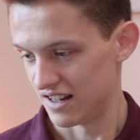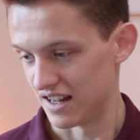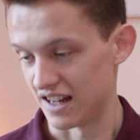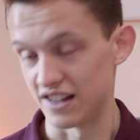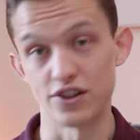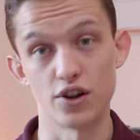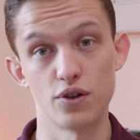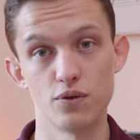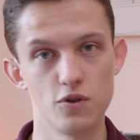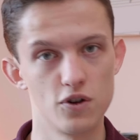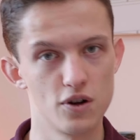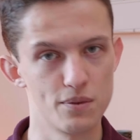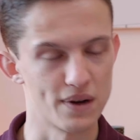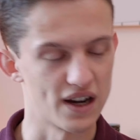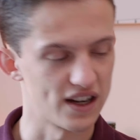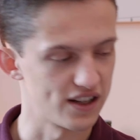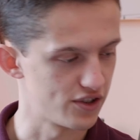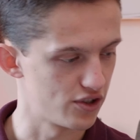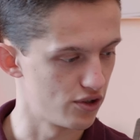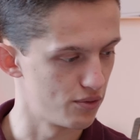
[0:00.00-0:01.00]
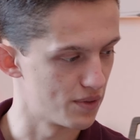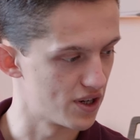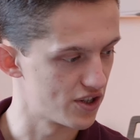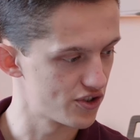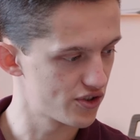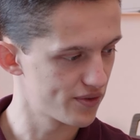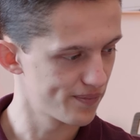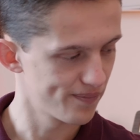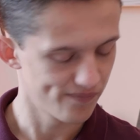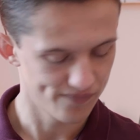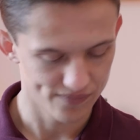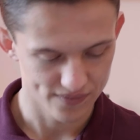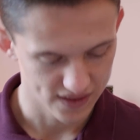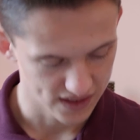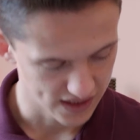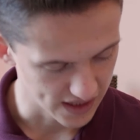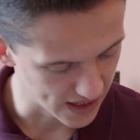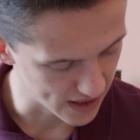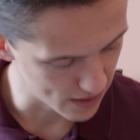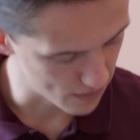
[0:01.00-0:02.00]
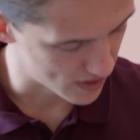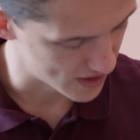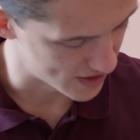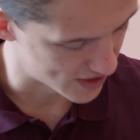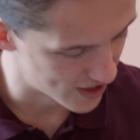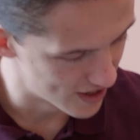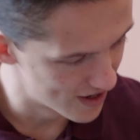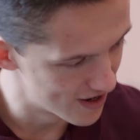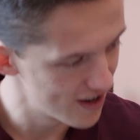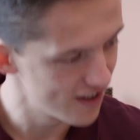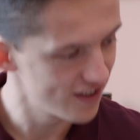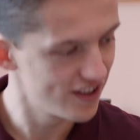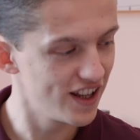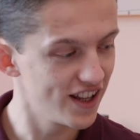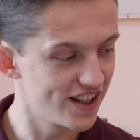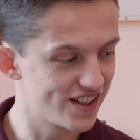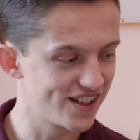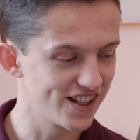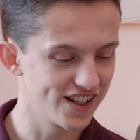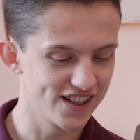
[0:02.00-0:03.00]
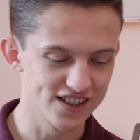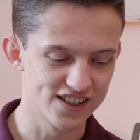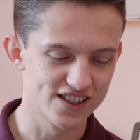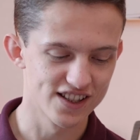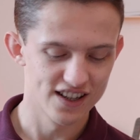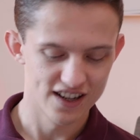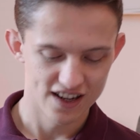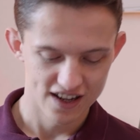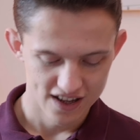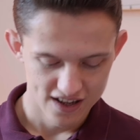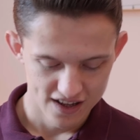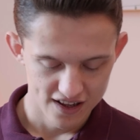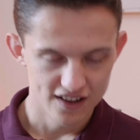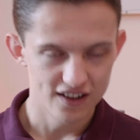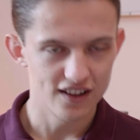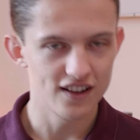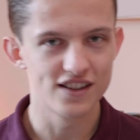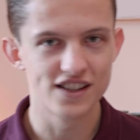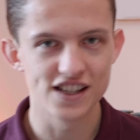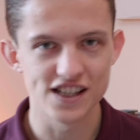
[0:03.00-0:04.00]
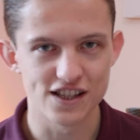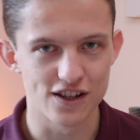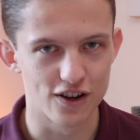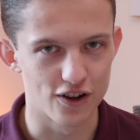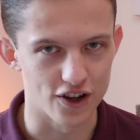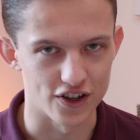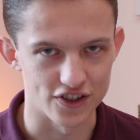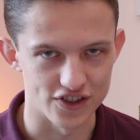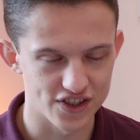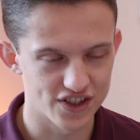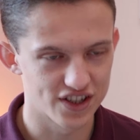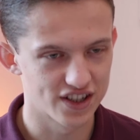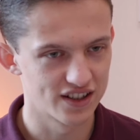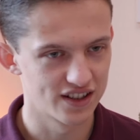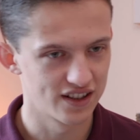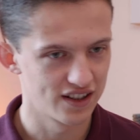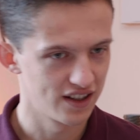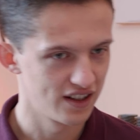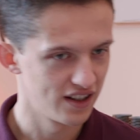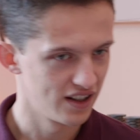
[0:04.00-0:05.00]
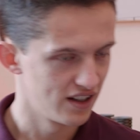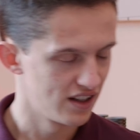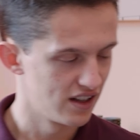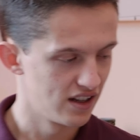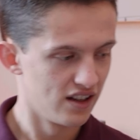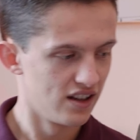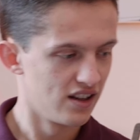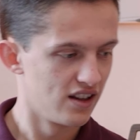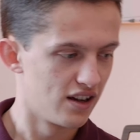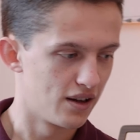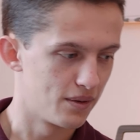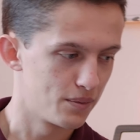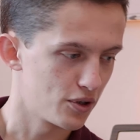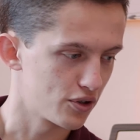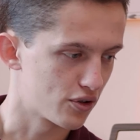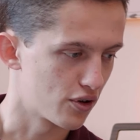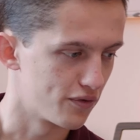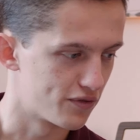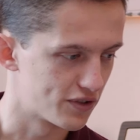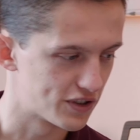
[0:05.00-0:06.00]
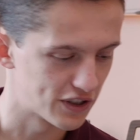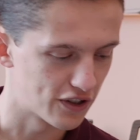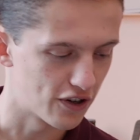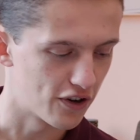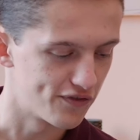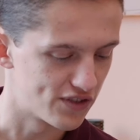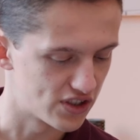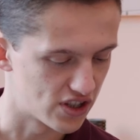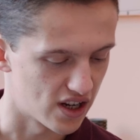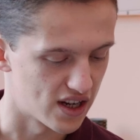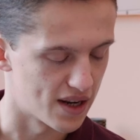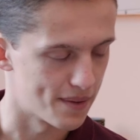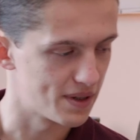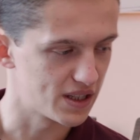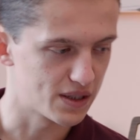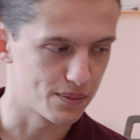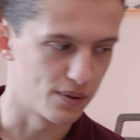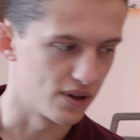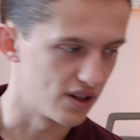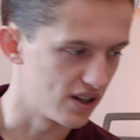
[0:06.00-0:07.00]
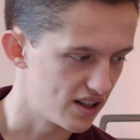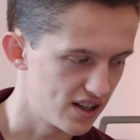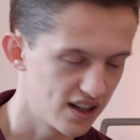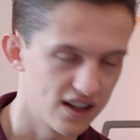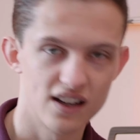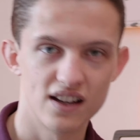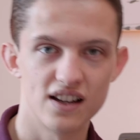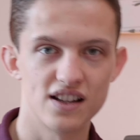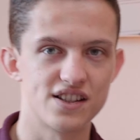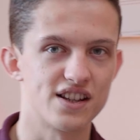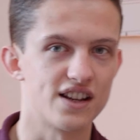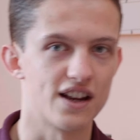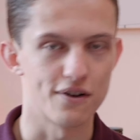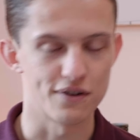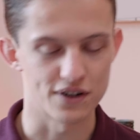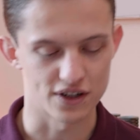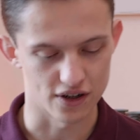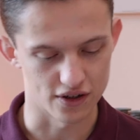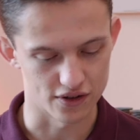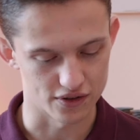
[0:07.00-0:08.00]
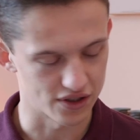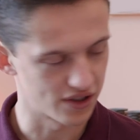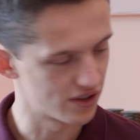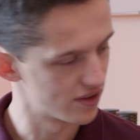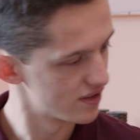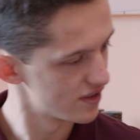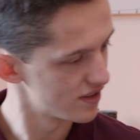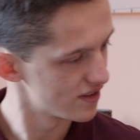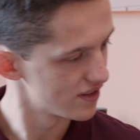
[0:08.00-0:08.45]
and don't worry about it too much. Anyways, this is Lost. I'm not confident on the dynamics, but let's see how it goes.